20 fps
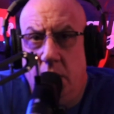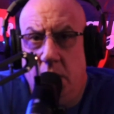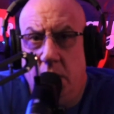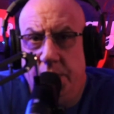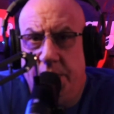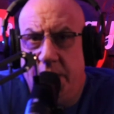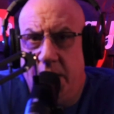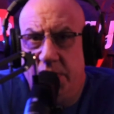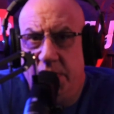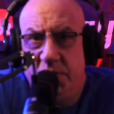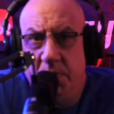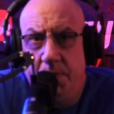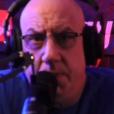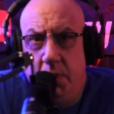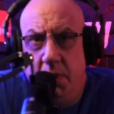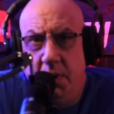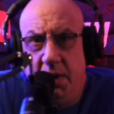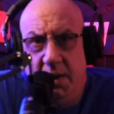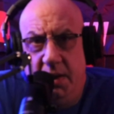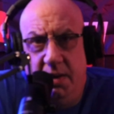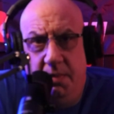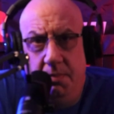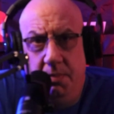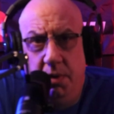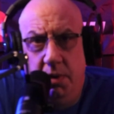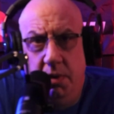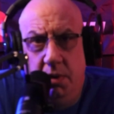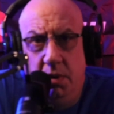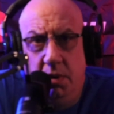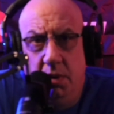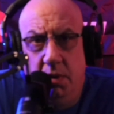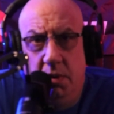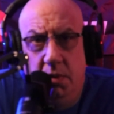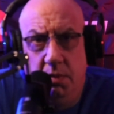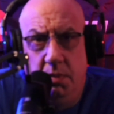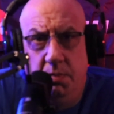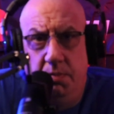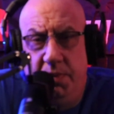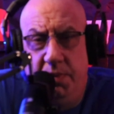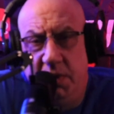They're not supporting him
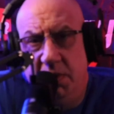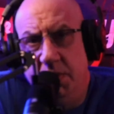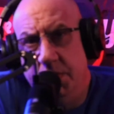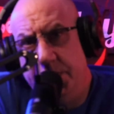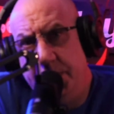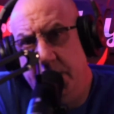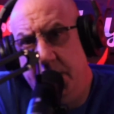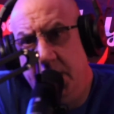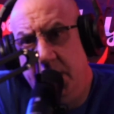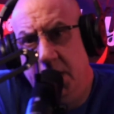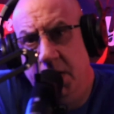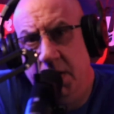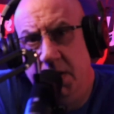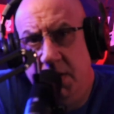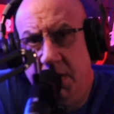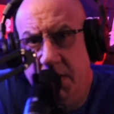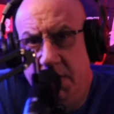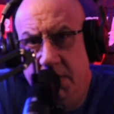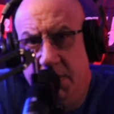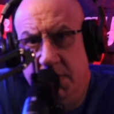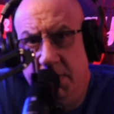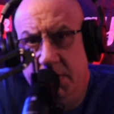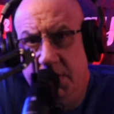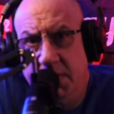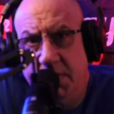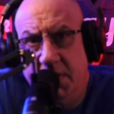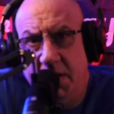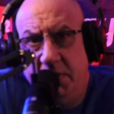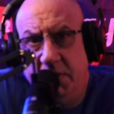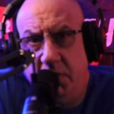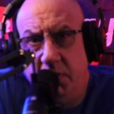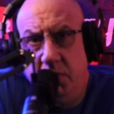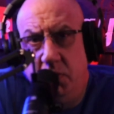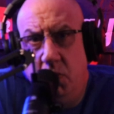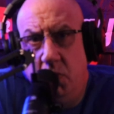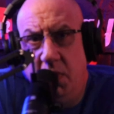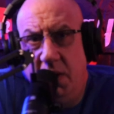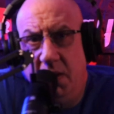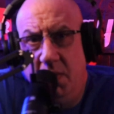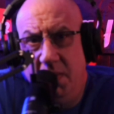because he did that to 2
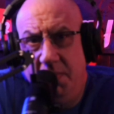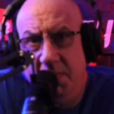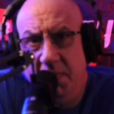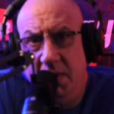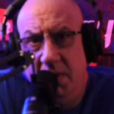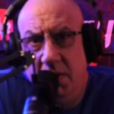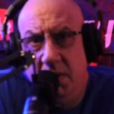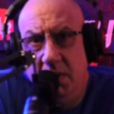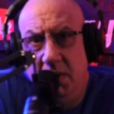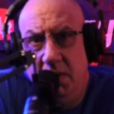white women?